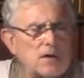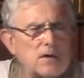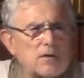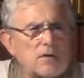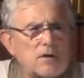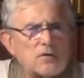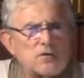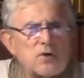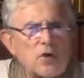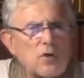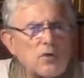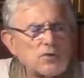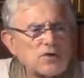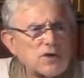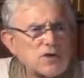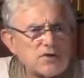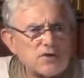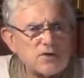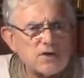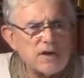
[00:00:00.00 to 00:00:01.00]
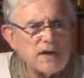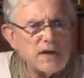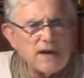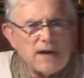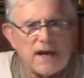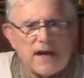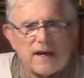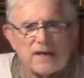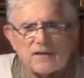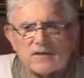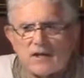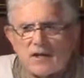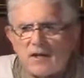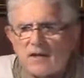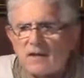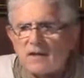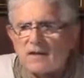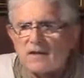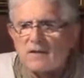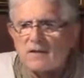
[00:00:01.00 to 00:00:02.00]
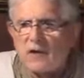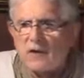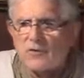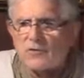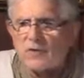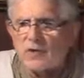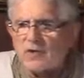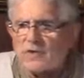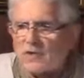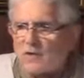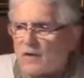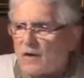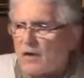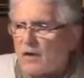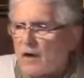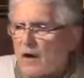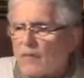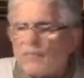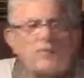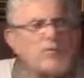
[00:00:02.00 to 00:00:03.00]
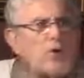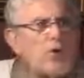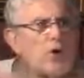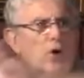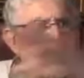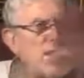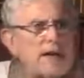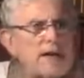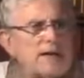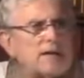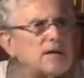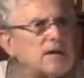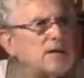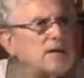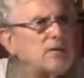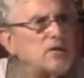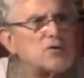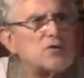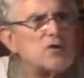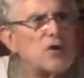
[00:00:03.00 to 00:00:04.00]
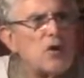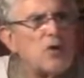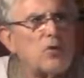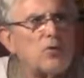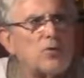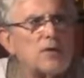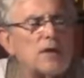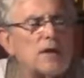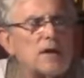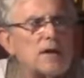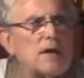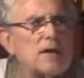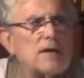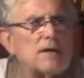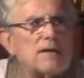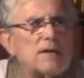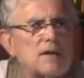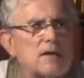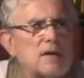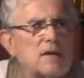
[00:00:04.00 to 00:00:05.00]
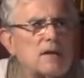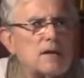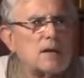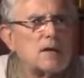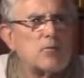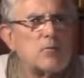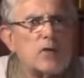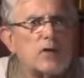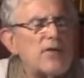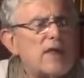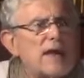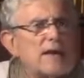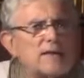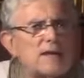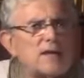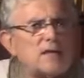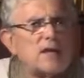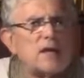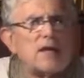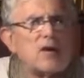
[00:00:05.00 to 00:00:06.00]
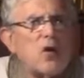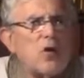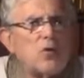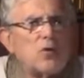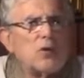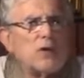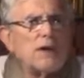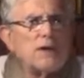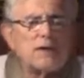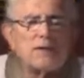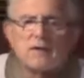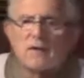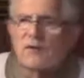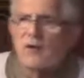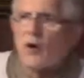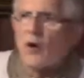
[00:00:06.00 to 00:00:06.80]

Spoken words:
There's no such thing as, you know, just a void. There's no, we're not the only, this